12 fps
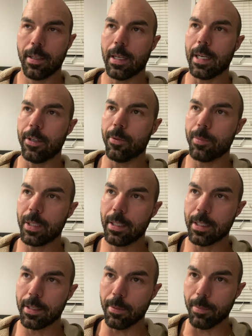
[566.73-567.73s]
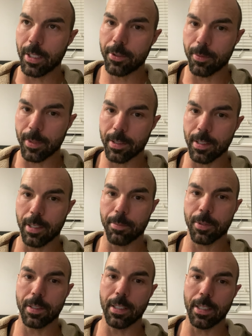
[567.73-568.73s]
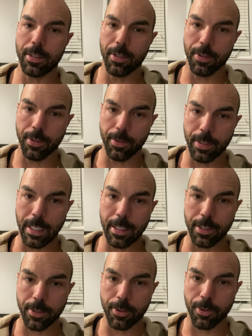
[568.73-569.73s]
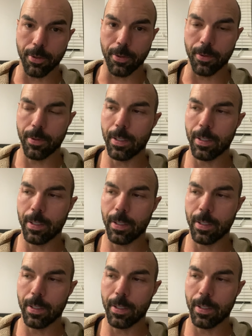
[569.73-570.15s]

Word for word: I don't mean that the measurement's not precise, although that is true.